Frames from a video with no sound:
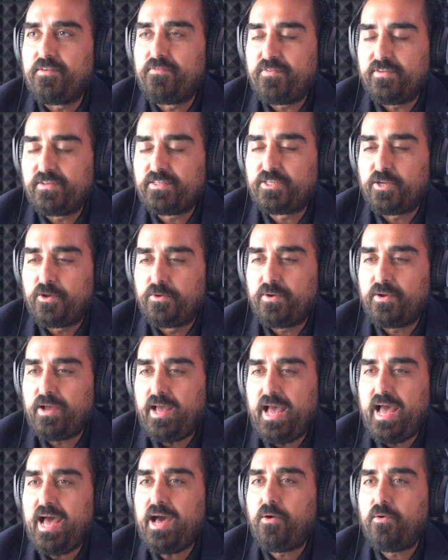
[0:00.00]
So
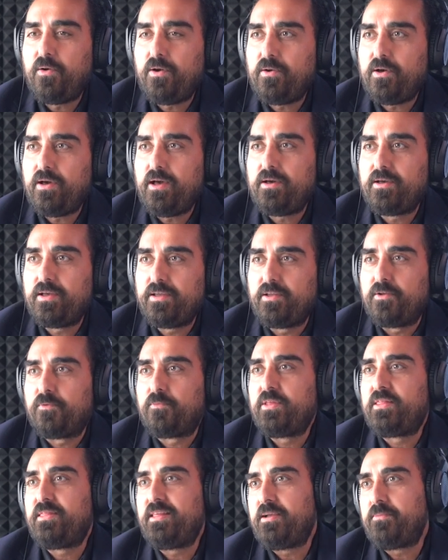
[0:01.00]
how, you know, we
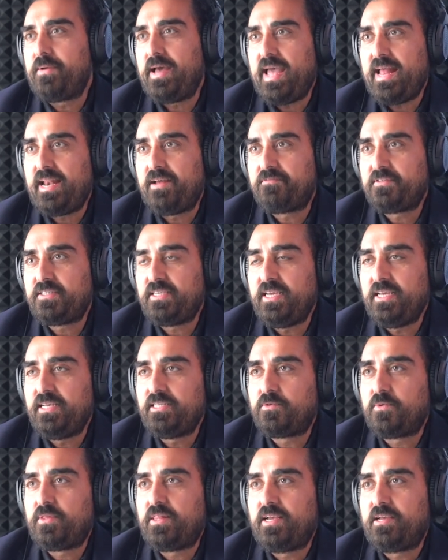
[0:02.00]
think about NFTs,
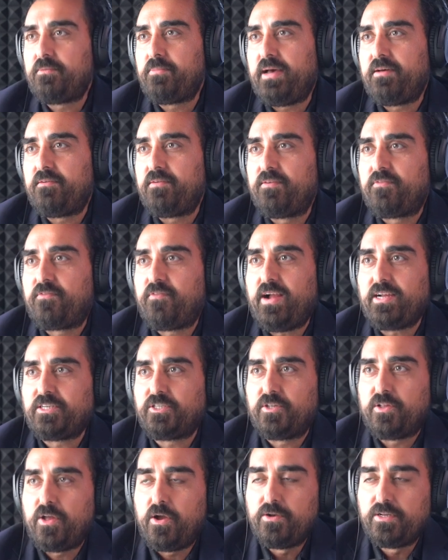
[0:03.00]
we think about
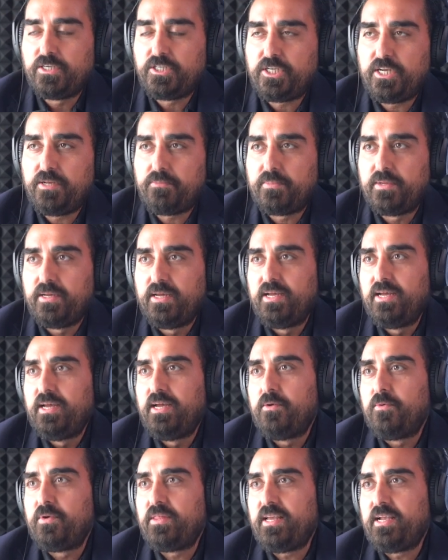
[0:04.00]
fractional ownership,
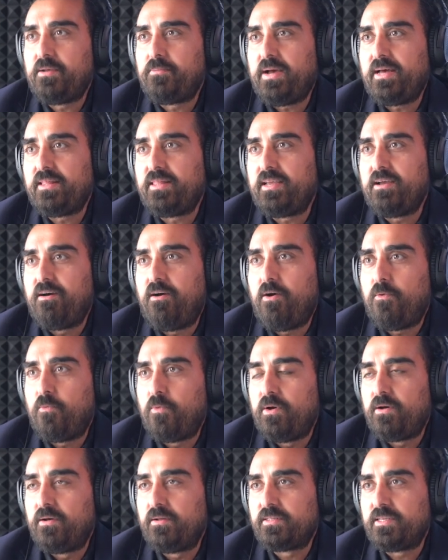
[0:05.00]
we think about the art
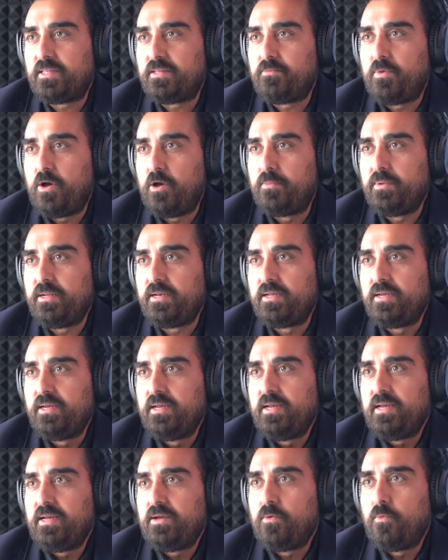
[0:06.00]
world at the moment.
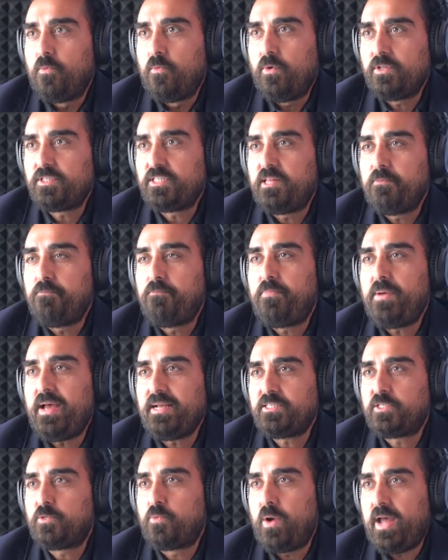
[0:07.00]
What's the
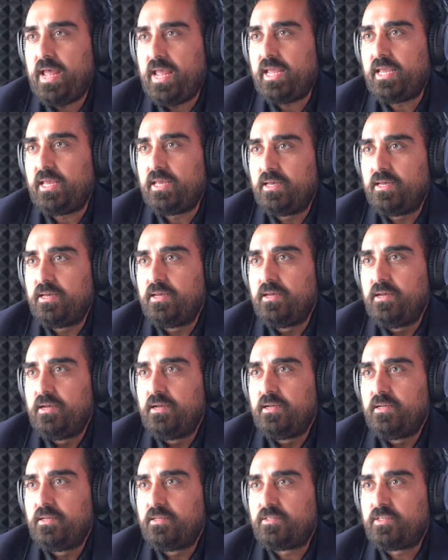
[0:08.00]
best way
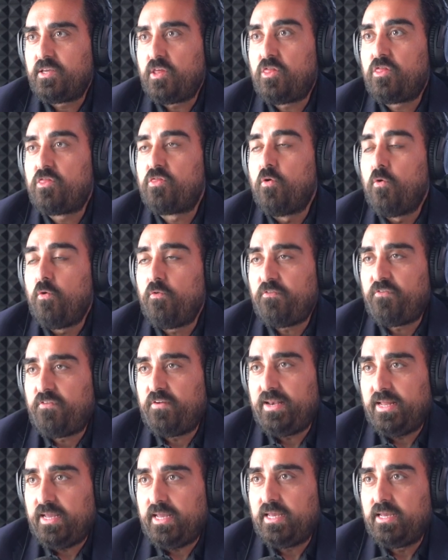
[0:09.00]
to
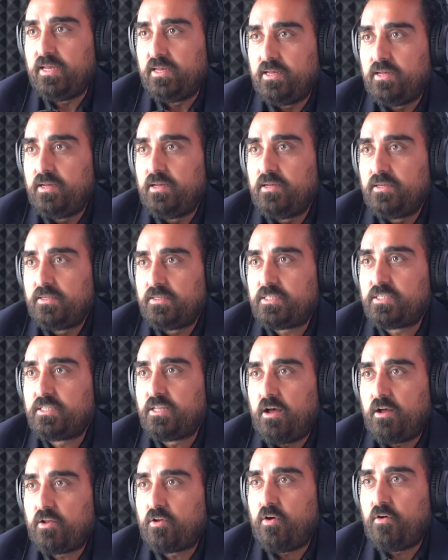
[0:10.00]
thoughtfully
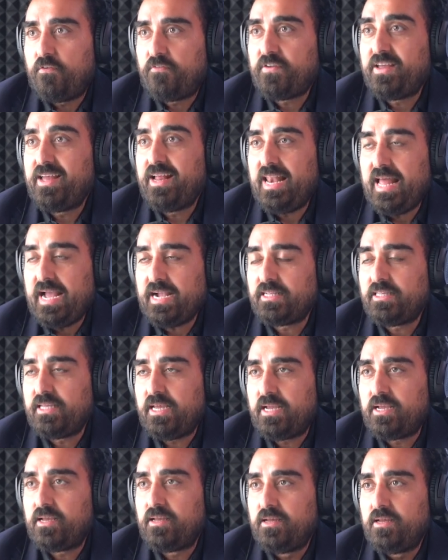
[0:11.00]
start off
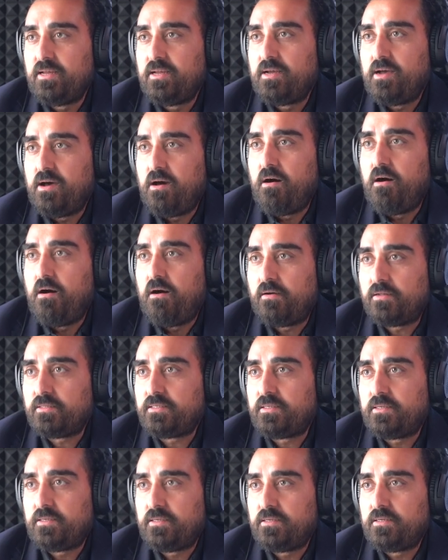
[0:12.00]
collecting
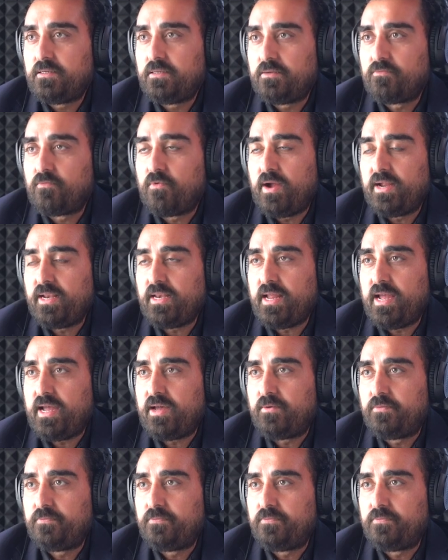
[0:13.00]
art right now?